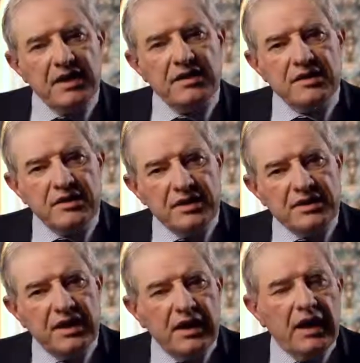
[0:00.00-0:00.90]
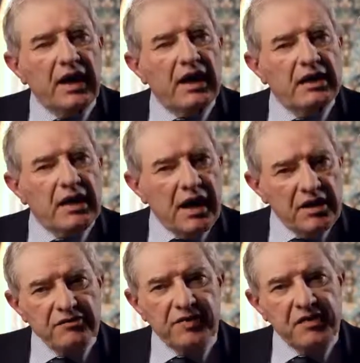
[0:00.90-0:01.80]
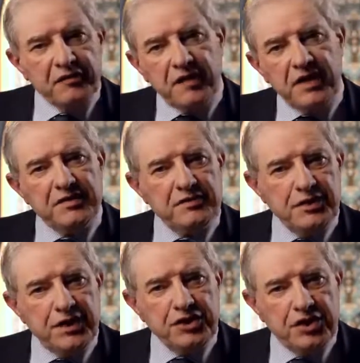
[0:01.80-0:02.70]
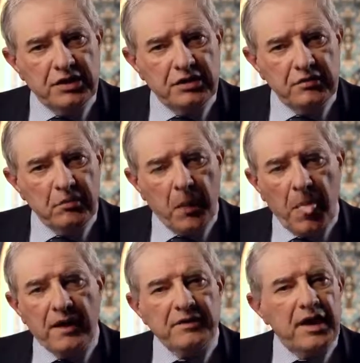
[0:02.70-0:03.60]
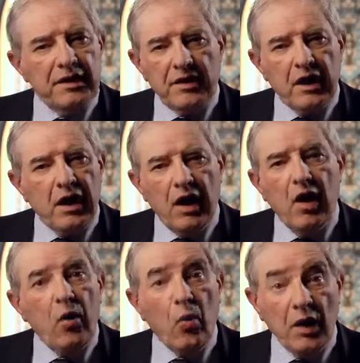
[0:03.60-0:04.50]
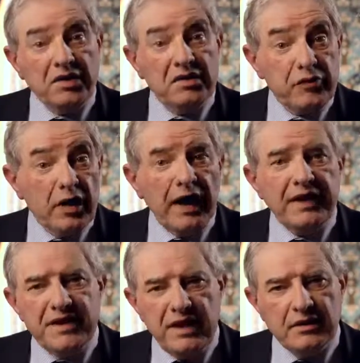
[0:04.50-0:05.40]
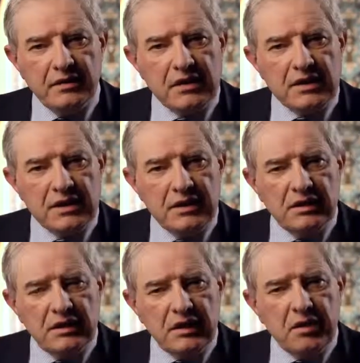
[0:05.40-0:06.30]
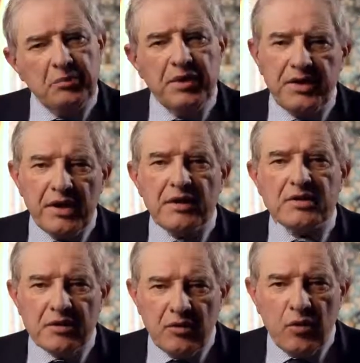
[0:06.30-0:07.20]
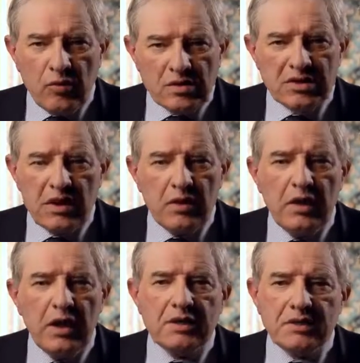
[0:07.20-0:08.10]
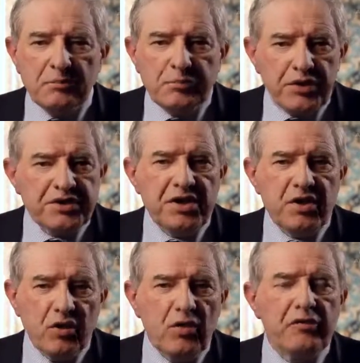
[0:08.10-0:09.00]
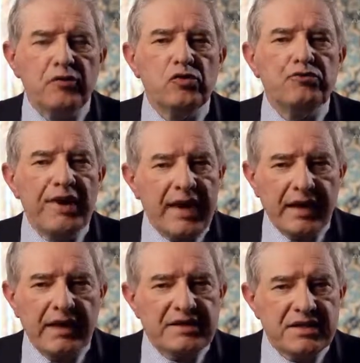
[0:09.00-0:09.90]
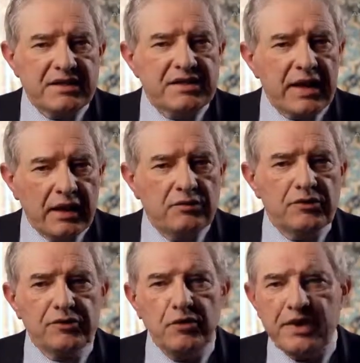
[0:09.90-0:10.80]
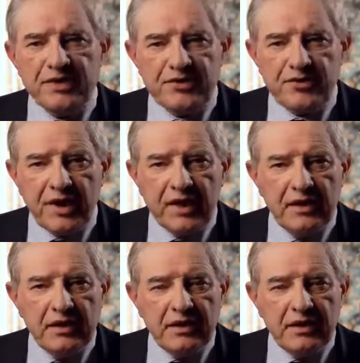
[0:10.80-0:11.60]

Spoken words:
is that in every faith tradition, there are wonderful ideals, but there are also some pretty awful realities down through history.